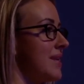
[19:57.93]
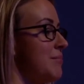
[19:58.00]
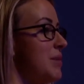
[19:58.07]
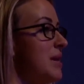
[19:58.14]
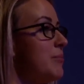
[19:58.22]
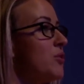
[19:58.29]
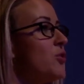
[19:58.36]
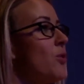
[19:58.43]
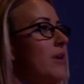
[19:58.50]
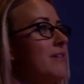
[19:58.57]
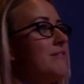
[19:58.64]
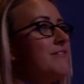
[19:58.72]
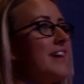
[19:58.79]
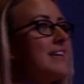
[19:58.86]
People who are
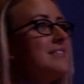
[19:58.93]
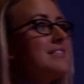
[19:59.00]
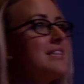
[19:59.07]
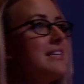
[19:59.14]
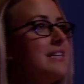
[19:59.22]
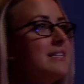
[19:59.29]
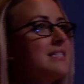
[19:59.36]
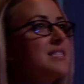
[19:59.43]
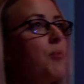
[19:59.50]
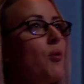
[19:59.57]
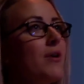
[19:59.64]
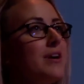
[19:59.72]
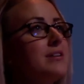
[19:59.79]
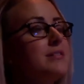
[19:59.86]
invested in
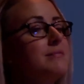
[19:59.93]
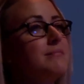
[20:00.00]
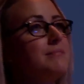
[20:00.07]
sport.